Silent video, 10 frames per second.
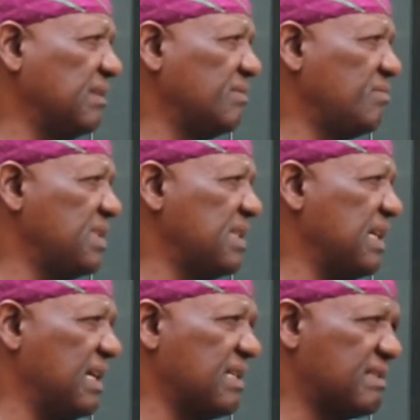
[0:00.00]
we
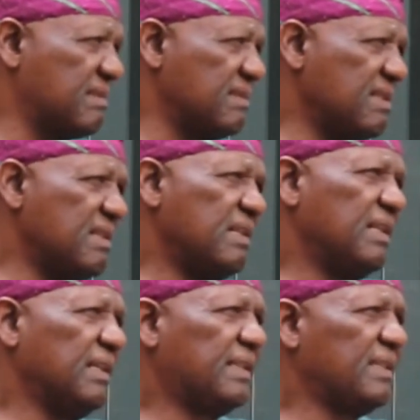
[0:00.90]
had,
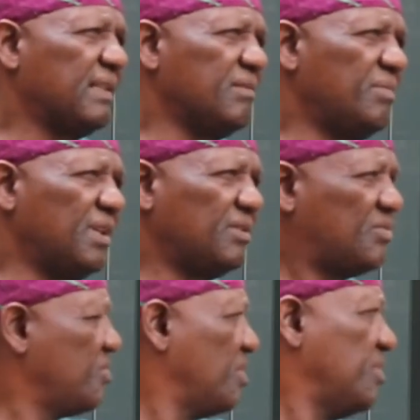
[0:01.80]
I think, about
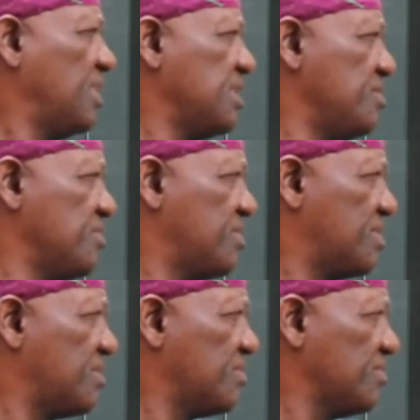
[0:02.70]
200 youths.